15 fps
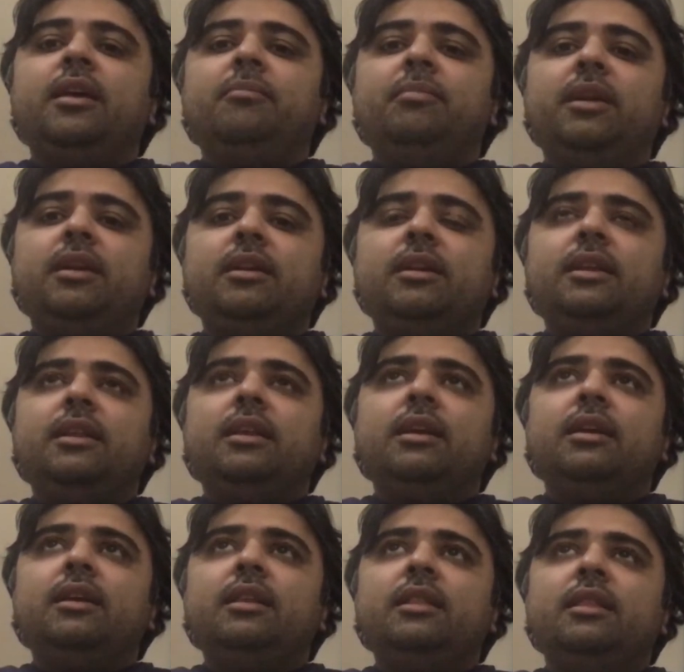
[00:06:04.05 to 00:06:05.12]
But
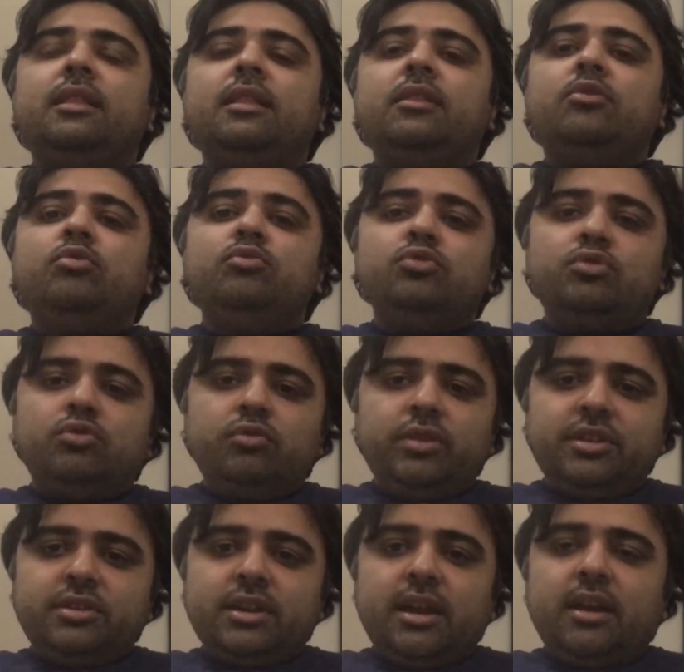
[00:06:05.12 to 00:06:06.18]
two
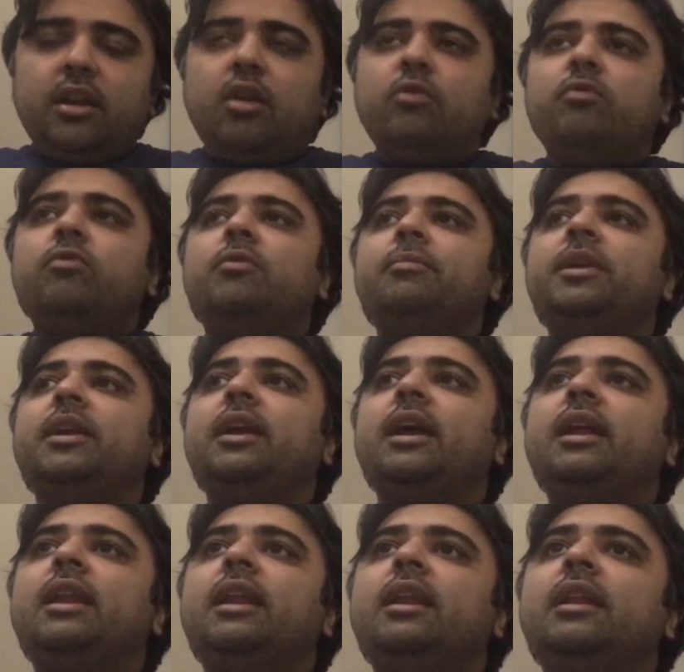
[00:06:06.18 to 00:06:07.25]
stories stand out for me, and